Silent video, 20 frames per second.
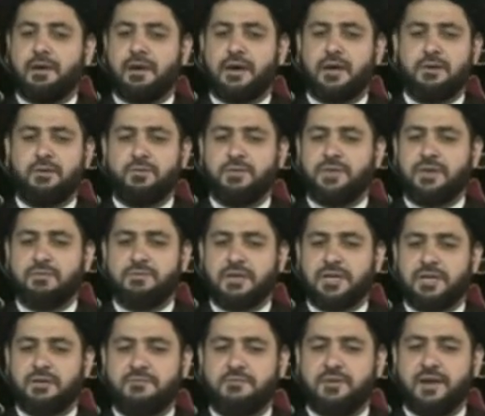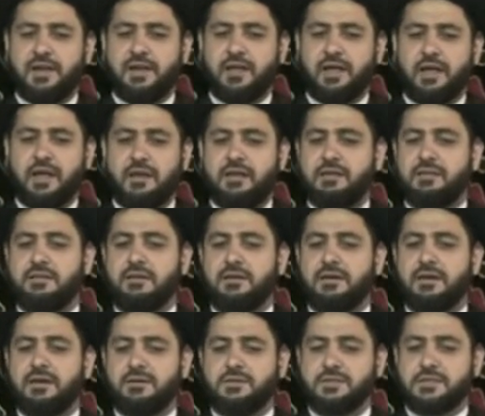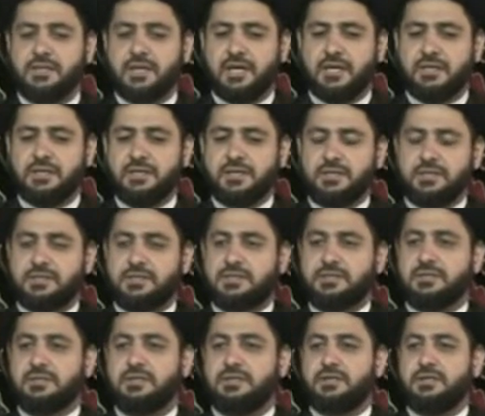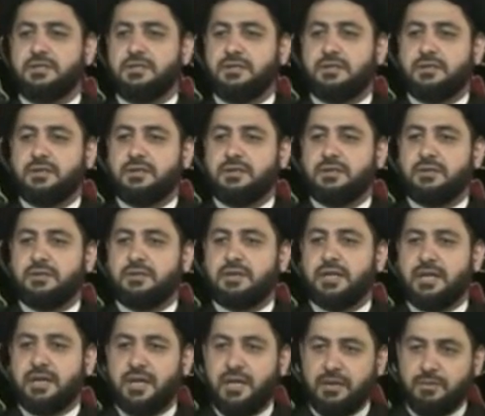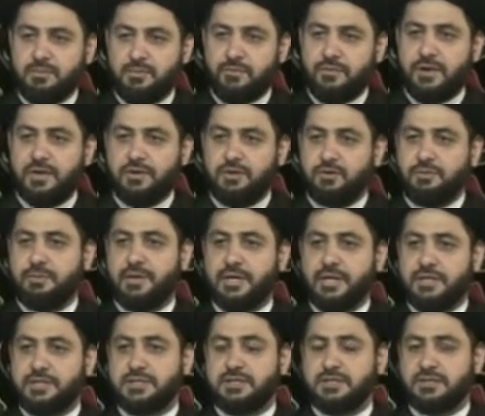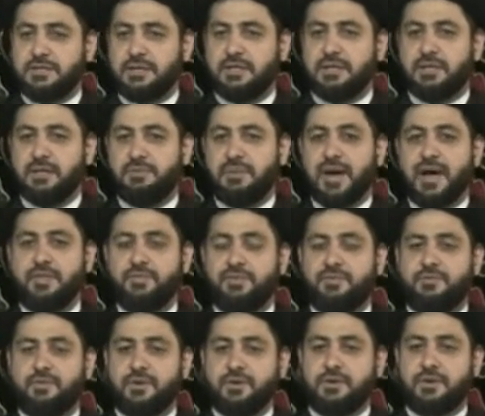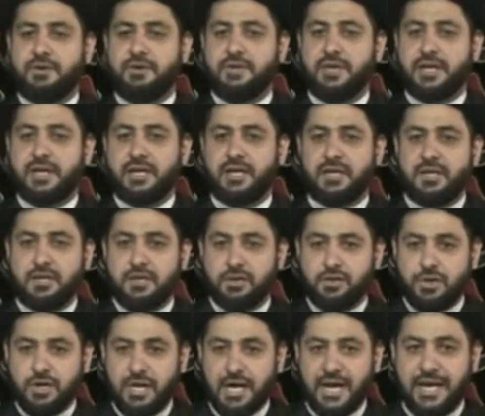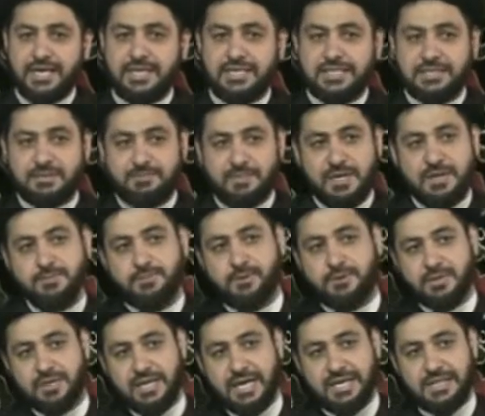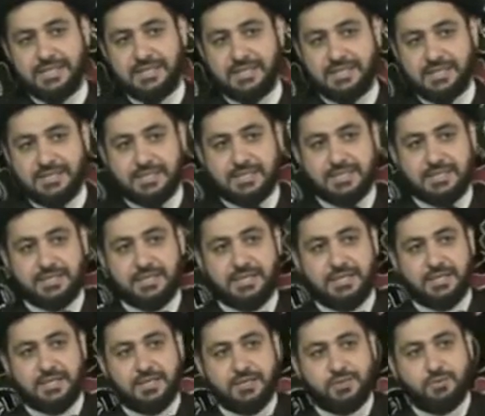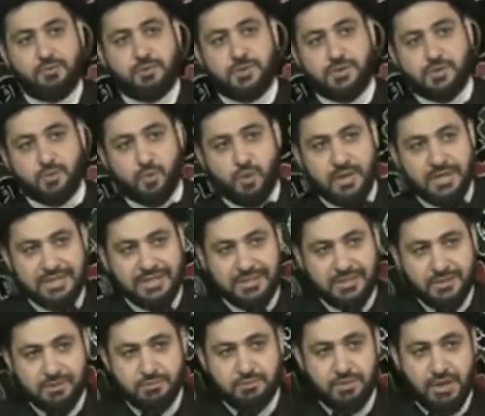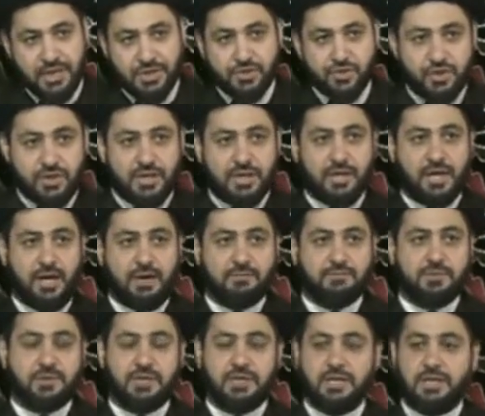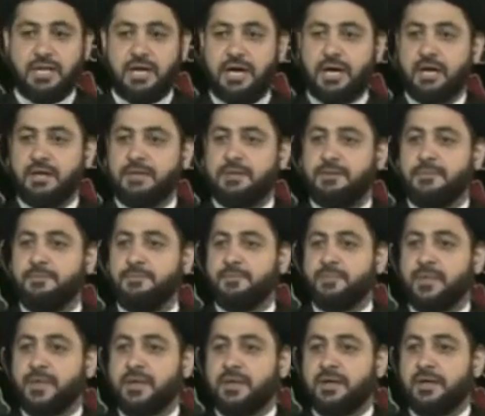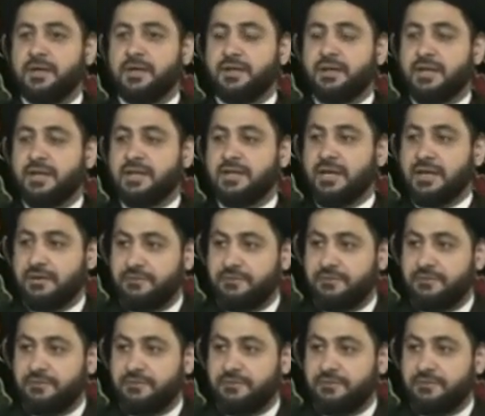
I don't think we can find anything else like this, the name of Ahlul Bayt and the path of Allah that can unite people like this towards one direction, alhamdulillah, that